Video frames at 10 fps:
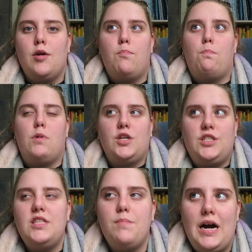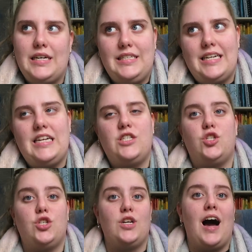Most of the markets I tend to
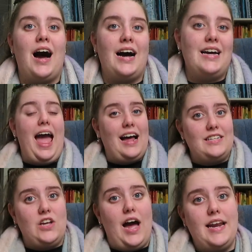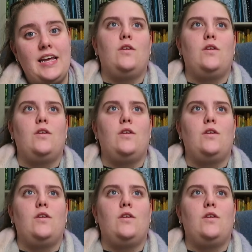do are outside,